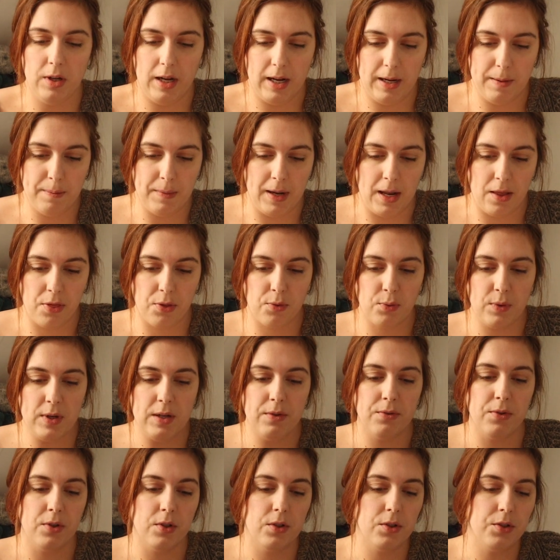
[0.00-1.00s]
I made 3
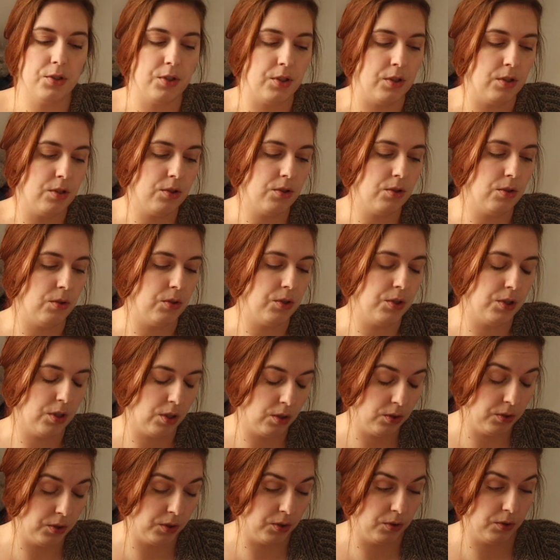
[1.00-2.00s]
versions to
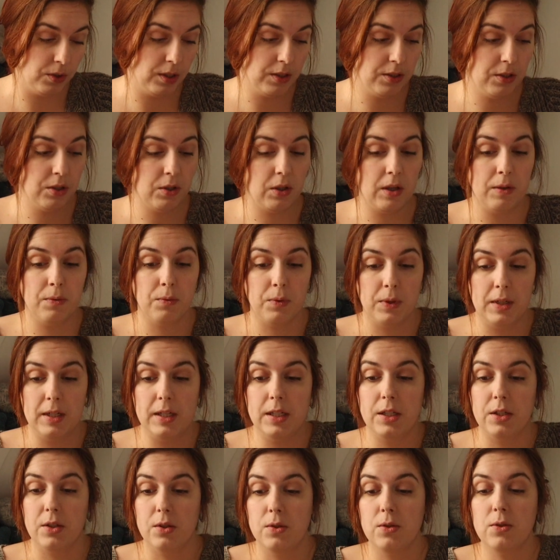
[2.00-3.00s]
show you that you can
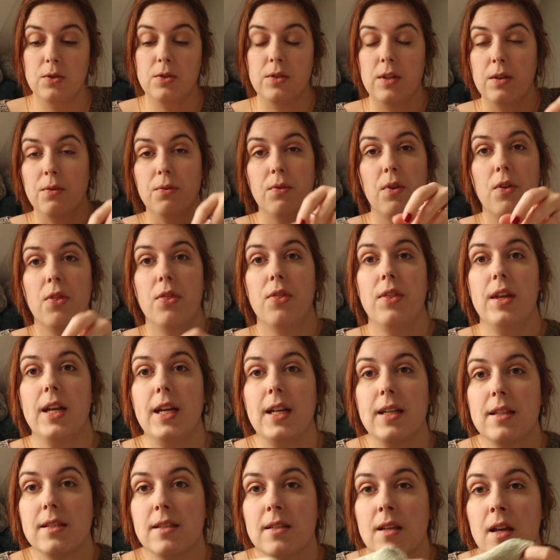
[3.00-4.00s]
really use different
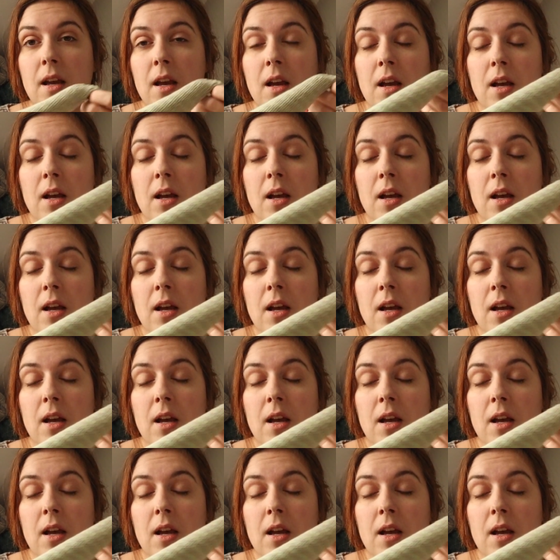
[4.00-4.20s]
things.